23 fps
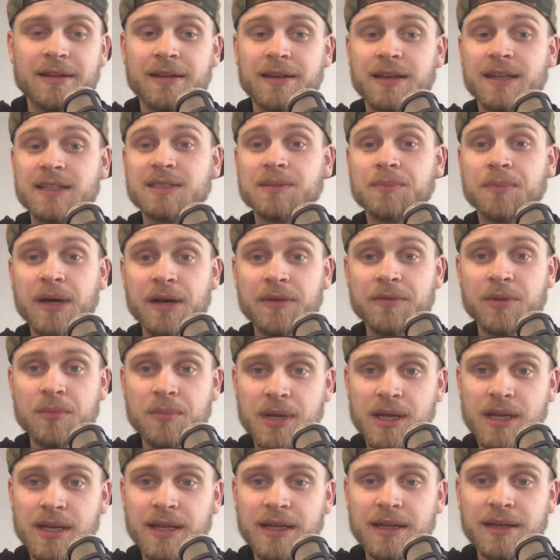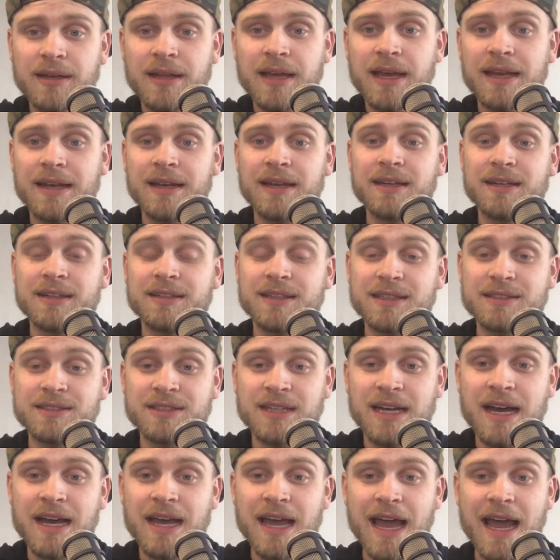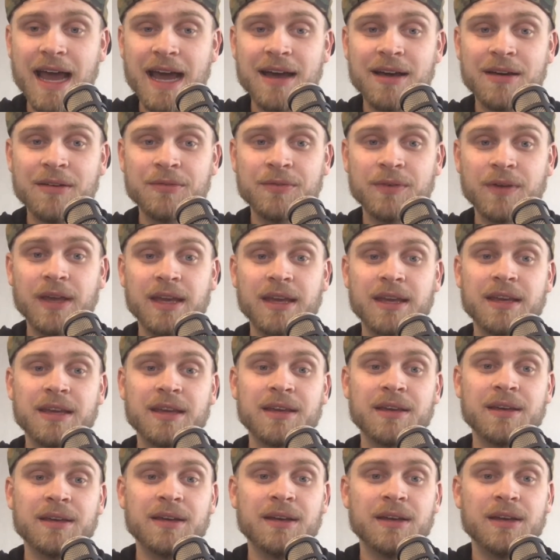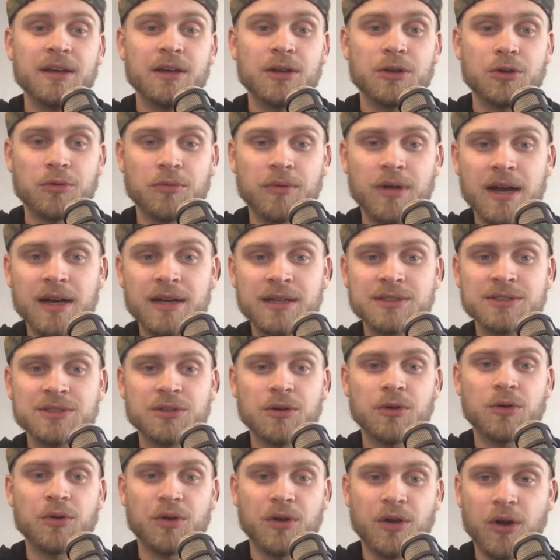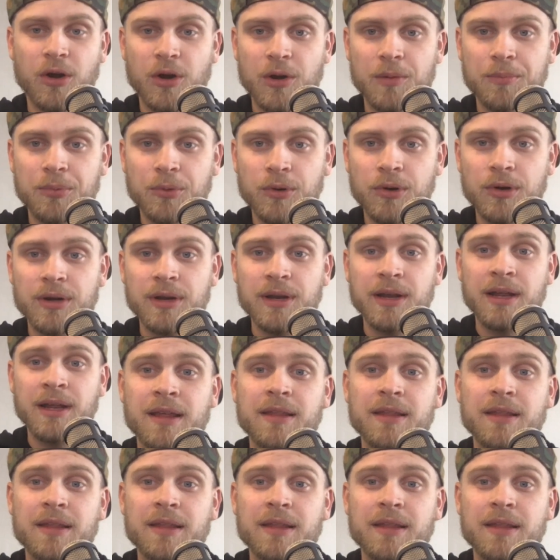is above the median and it does not have a garage or carport,